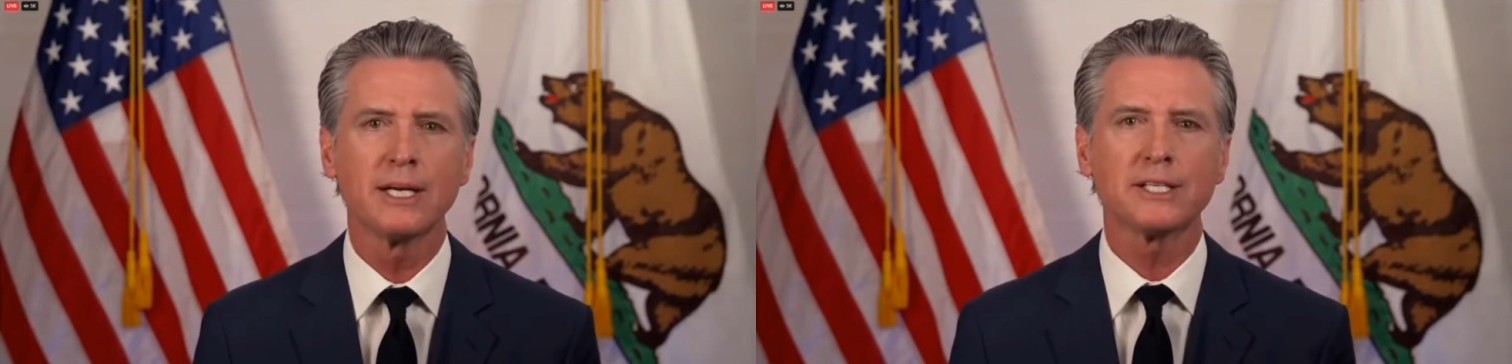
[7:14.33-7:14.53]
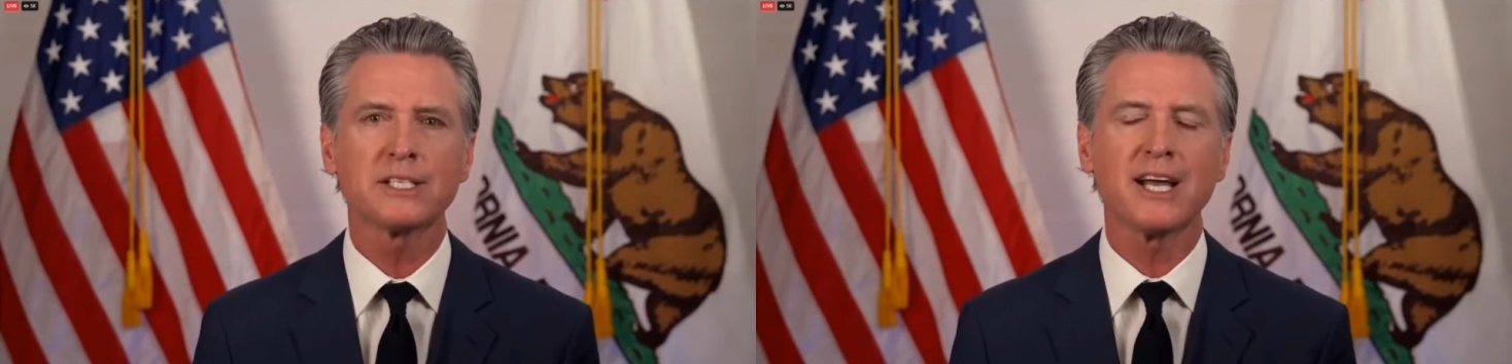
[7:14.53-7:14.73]

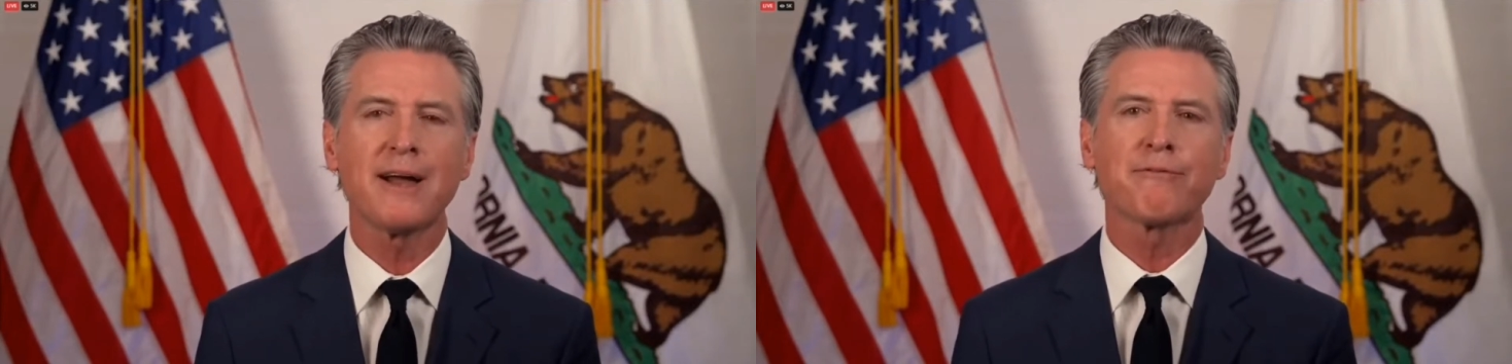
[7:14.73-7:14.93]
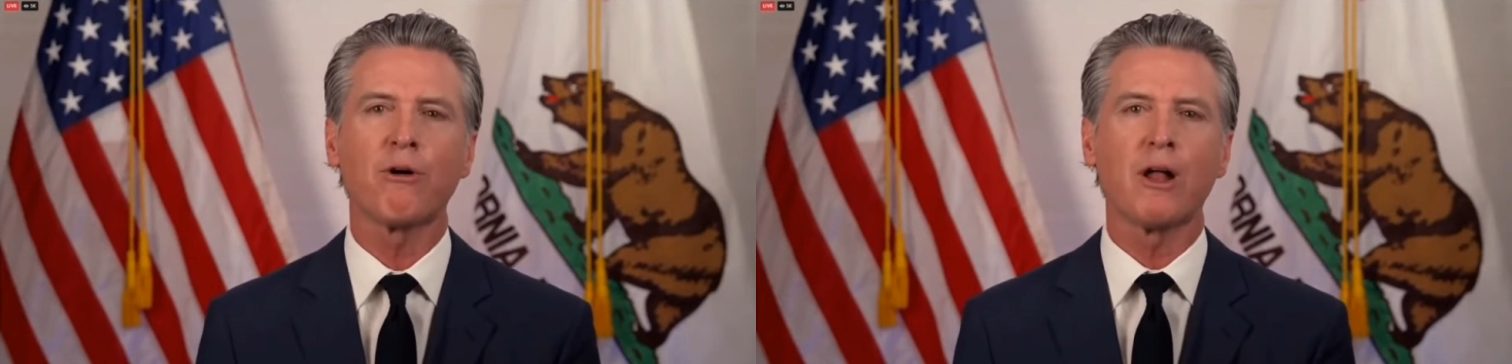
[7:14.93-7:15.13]
It's
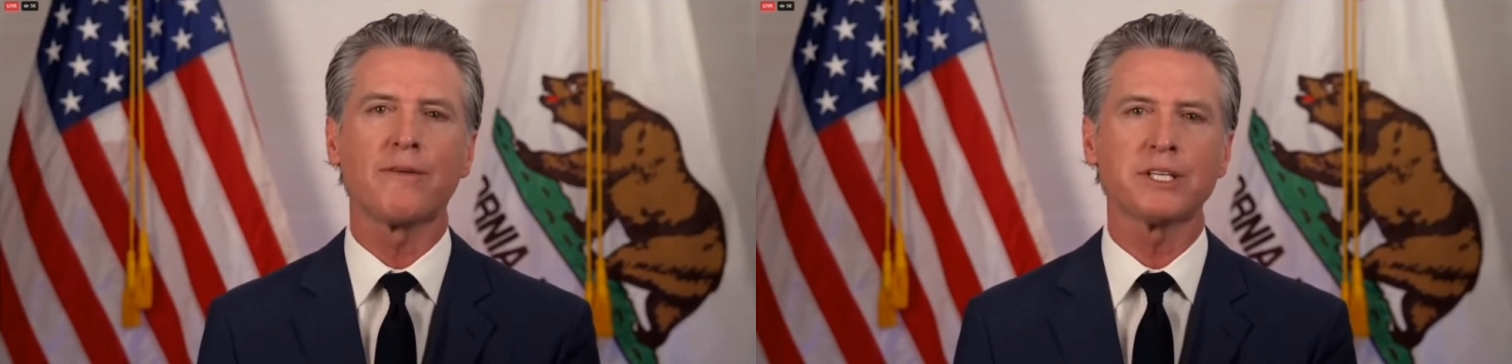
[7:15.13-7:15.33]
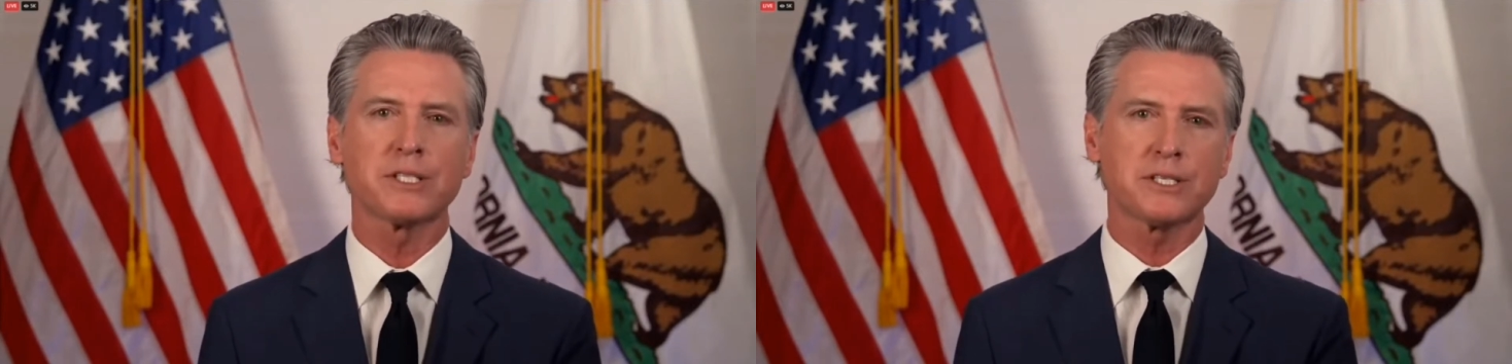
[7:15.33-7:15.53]
time for all
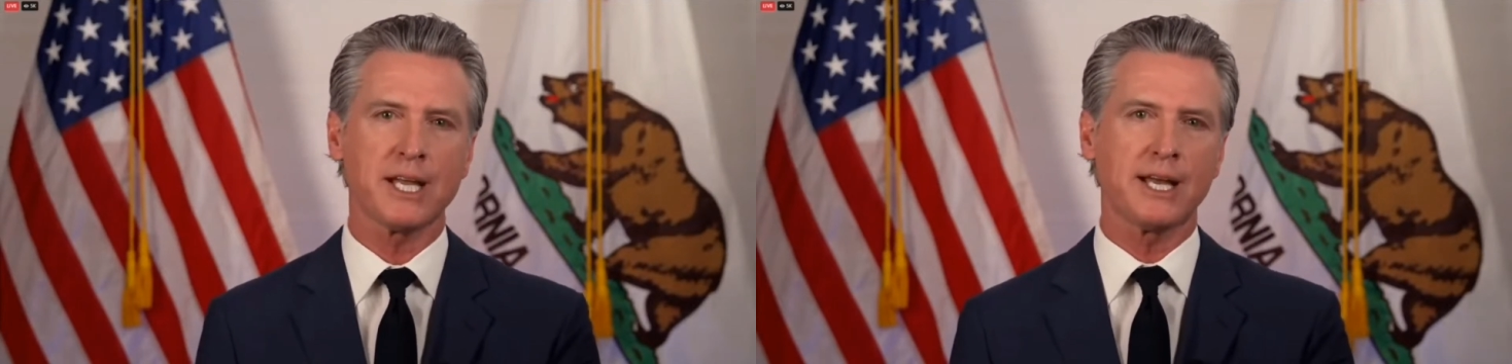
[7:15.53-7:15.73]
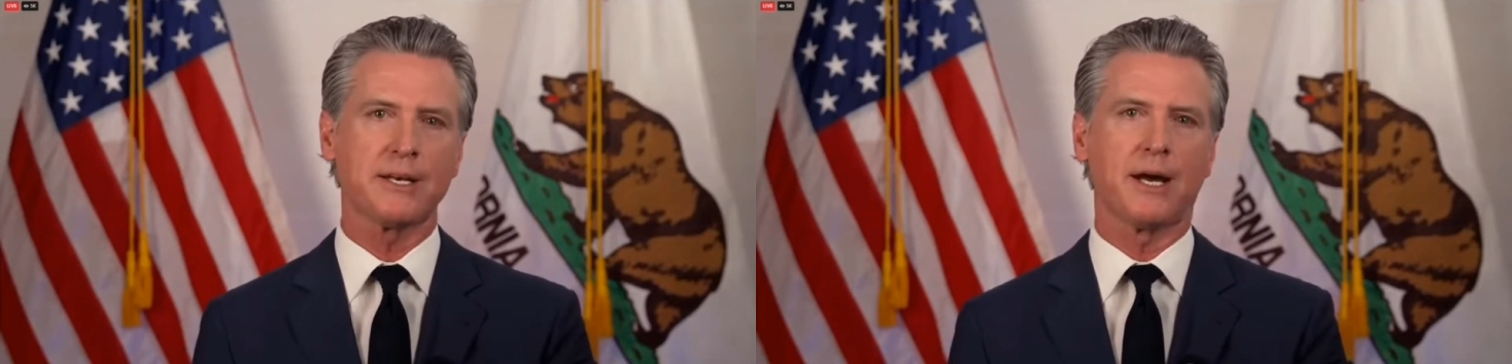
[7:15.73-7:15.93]
of us to
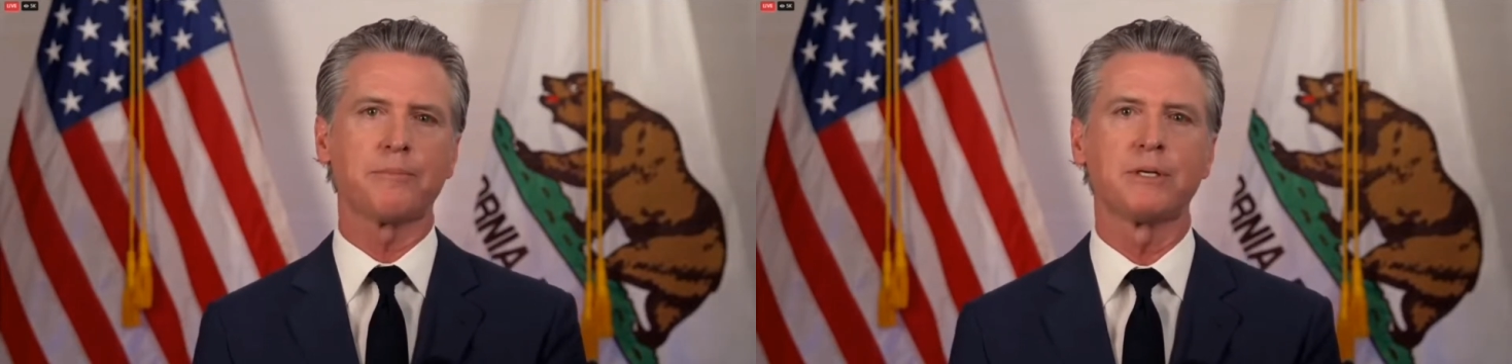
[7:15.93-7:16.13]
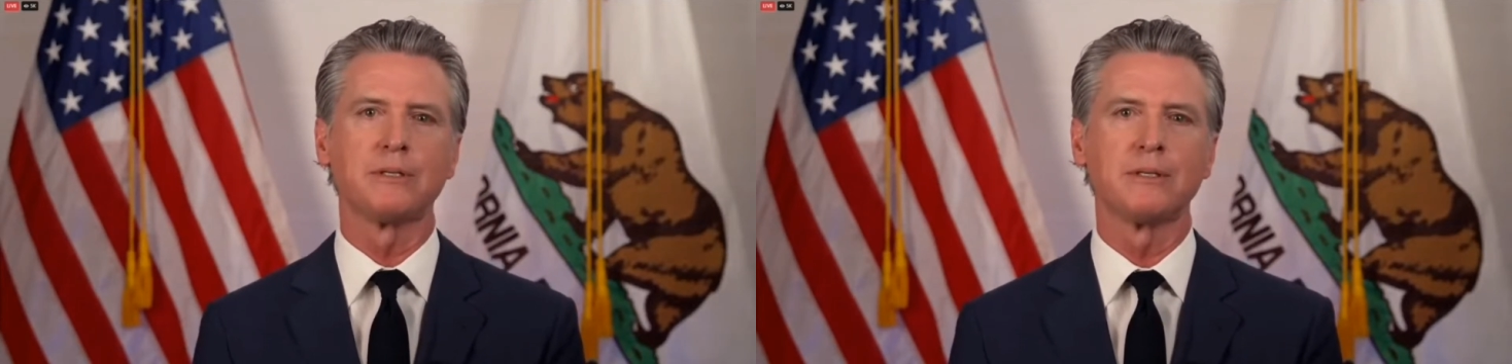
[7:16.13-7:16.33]
stand up.